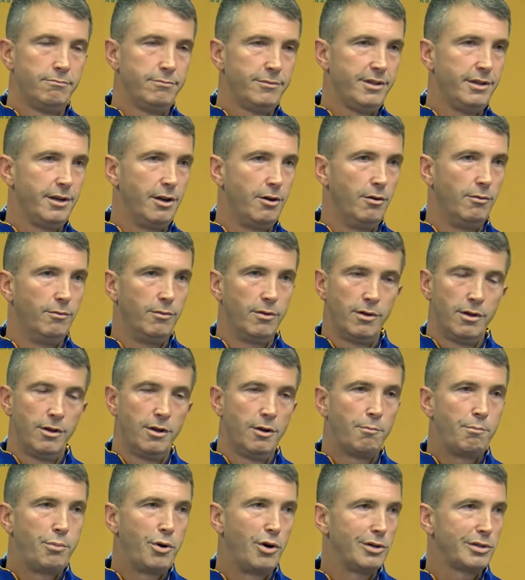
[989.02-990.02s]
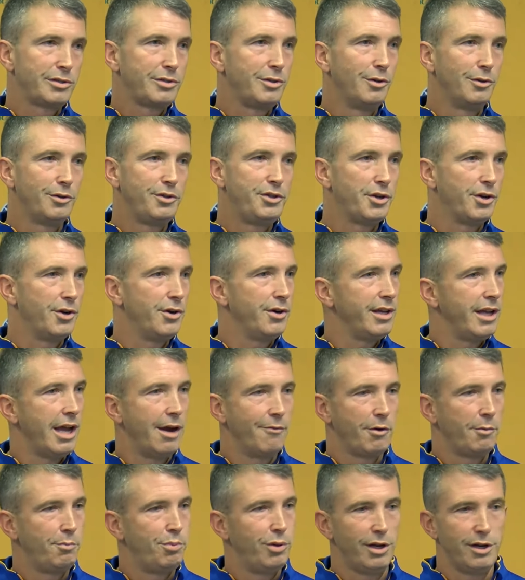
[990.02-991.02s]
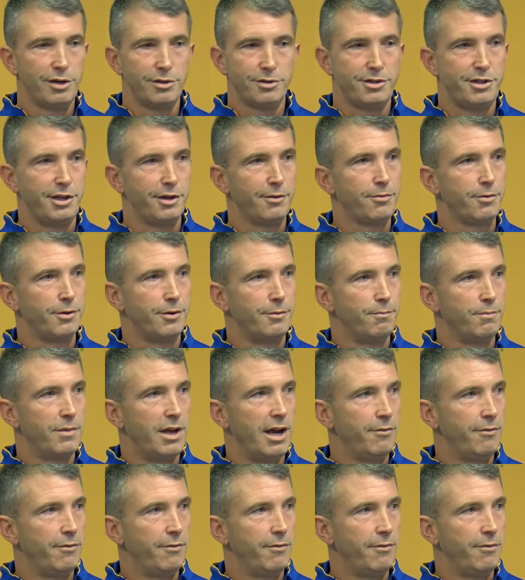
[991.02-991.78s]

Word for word: you know, personal journey. Every player is different.